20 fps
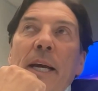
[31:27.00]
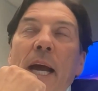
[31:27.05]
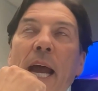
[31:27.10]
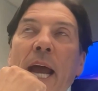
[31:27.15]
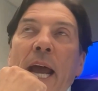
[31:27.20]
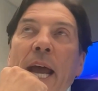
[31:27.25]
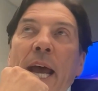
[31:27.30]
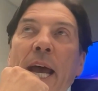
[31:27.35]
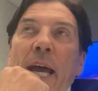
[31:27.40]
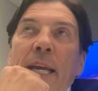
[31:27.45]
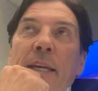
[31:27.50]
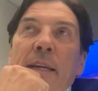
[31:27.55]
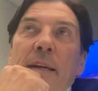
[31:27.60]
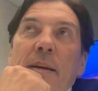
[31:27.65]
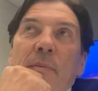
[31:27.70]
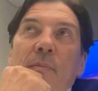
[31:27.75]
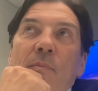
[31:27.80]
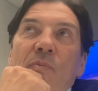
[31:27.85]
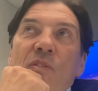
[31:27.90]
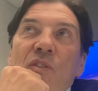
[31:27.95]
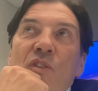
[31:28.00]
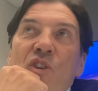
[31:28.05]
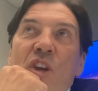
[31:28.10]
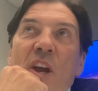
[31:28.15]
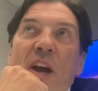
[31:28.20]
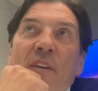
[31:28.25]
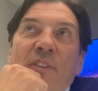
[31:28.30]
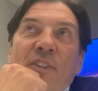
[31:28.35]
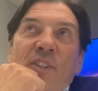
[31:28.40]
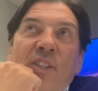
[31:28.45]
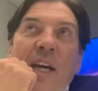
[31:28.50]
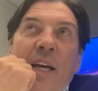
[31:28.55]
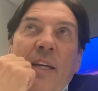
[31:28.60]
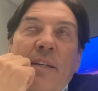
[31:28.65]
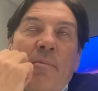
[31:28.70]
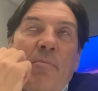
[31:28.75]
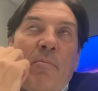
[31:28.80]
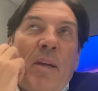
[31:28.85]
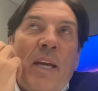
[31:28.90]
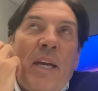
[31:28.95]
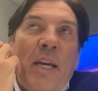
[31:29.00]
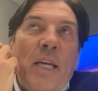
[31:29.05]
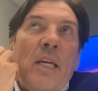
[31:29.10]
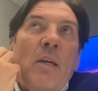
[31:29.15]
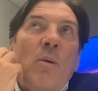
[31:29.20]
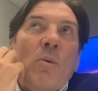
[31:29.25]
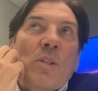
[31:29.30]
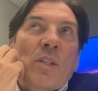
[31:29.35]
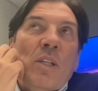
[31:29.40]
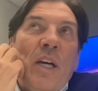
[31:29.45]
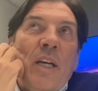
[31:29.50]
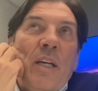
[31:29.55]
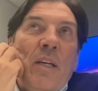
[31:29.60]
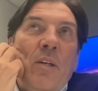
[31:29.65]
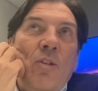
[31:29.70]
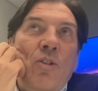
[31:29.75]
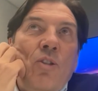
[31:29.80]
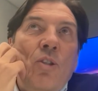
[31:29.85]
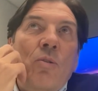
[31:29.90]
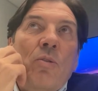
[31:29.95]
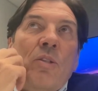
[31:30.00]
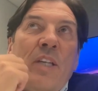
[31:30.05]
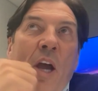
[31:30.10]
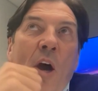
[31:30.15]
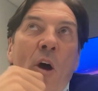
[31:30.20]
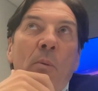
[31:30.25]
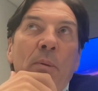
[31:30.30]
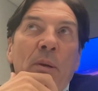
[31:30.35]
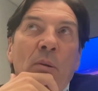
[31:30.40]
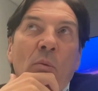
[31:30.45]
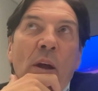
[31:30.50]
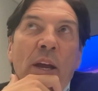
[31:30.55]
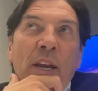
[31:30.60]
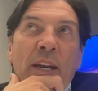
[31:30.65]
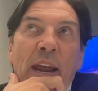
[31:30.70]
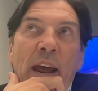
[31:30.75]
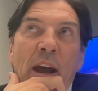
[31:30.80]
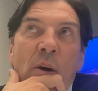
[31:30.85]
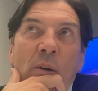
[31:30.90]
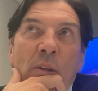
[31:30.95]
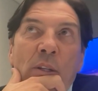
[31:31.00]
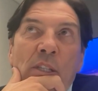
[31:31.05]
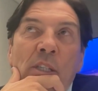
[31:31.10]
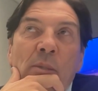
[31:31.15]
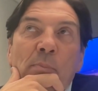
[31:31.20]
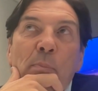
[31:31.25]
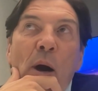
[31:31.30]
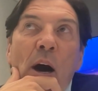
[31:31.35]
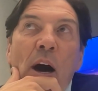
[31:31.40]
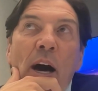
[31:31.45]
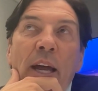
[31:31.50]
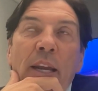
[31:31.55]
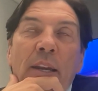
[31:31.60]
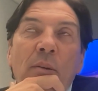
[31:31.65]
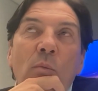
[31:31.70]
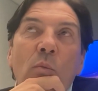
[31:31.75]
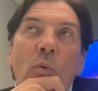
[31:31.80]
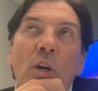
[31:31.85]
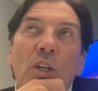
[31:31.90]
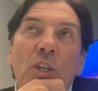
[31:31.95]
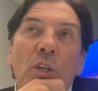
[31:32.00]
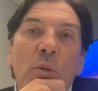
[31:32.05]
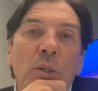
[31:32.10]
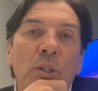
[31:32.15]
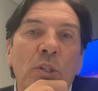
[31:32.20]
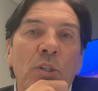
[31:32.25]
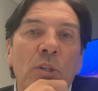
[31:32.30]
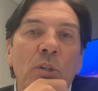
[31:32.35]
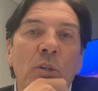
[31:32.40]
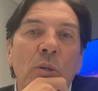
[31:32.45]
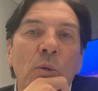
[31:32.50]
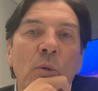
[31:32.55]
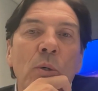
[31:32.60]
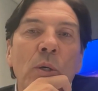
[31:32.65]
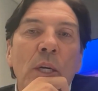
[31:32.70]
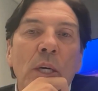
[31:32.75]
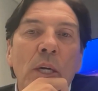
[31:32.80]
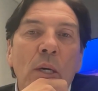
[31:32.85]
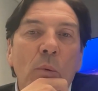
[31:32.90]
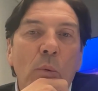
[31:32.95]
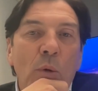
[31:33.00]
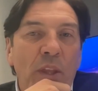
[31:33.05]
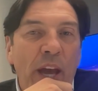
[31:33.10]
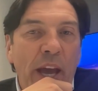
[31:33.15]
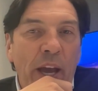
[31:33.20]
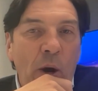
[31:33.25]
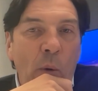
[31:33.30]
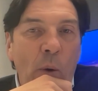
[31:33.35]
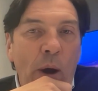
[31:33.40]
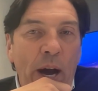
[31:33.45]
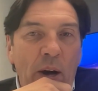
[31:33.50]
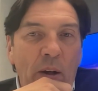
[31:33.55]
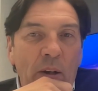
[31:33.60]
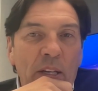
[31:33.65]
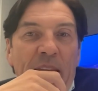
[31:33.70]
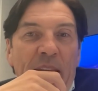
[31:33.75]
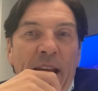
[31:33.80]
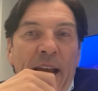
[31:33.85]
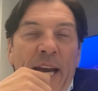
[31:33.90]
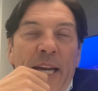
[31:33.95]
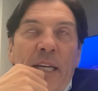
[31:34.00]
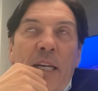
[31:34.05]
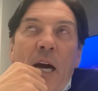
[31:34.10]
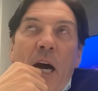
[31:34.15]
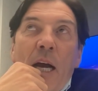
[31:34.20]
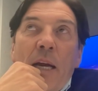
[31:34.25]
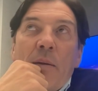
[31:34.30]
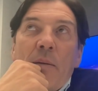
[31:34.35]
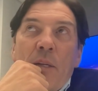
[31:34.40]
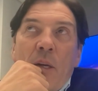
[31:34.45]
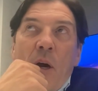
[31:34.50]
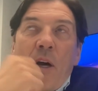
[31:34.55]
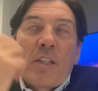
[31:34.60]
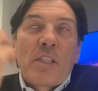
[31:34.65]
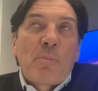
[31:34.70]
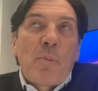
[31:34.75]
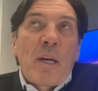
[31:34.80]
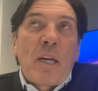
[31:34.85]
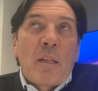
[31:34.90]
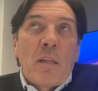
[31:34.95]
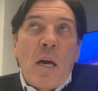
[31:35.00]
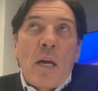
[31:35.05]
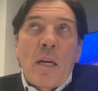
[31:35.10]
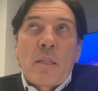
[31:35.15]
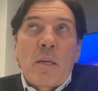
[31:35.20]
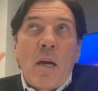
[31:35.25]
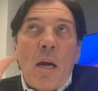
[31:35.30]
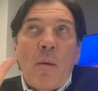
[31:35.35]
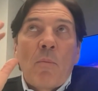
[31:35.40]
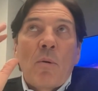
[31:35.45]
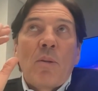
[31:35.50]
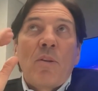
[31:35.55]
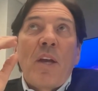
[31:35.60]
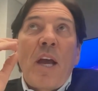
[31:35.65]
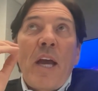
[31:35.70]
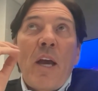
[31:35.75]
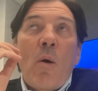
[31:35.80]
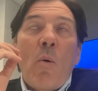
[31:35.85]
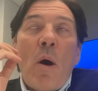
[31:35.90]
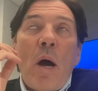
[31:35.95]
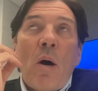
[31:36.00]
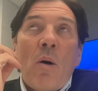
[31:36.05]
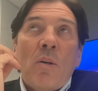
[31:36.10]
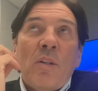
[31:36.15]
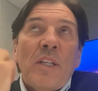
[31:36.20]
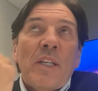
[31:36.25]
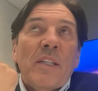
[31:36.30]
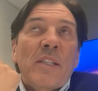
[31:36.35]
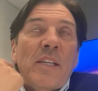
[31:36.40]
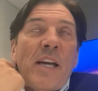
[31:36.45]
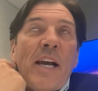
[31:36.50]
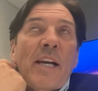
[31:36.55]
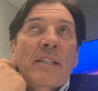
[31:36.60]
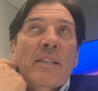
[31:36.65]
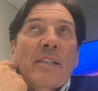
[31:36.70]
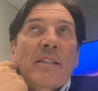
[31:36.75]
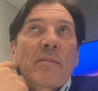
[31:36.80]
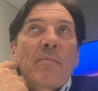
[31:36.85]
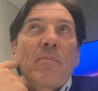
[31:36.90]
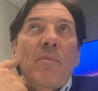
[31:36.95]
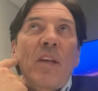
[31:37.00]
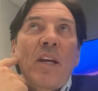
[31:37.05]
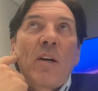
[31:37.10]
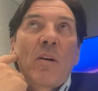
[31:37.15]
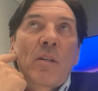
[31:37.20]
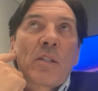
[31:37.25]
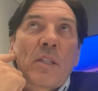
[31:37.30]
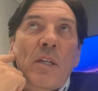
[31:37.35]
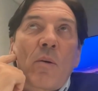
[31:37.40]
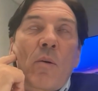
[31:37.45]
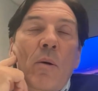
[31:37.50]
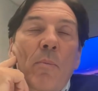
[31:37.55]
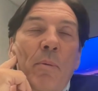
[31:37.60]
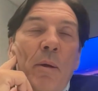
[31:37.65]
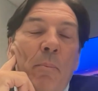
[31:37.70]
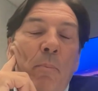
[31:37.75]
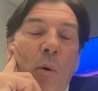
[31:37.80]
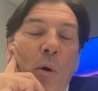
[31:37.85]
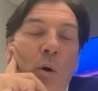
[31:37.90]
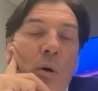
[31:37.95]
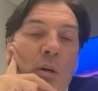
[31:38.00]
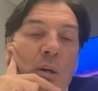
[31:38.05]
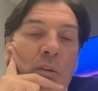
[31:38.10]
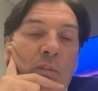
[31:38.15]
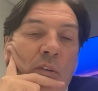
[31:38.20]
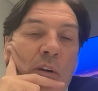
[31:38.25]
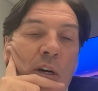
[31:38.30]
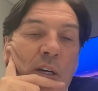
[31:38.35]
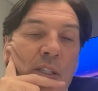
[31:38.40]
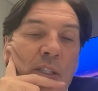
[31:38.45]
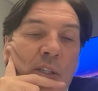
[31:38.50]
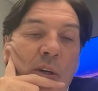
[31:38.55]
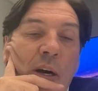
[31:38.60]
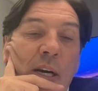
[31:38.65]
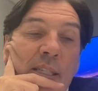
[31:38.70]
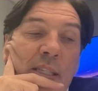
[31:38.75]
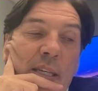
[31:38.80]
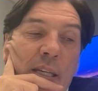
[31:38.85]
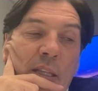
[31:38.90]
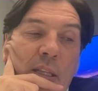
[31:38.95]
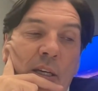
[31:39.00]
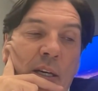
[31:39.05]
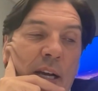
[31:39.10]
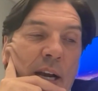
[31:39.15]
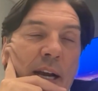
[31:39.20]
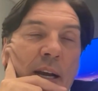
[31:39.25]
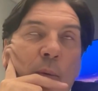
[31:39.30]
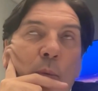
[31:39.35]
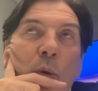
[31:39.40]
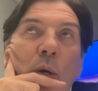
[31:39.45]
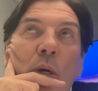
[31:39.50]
And Jeff said to me, he was like, could you tell me right now on the spot what you would do with AOL? And I spent a lot of time with AOL and the execs there because they were a big partner of ours. So I said, look, I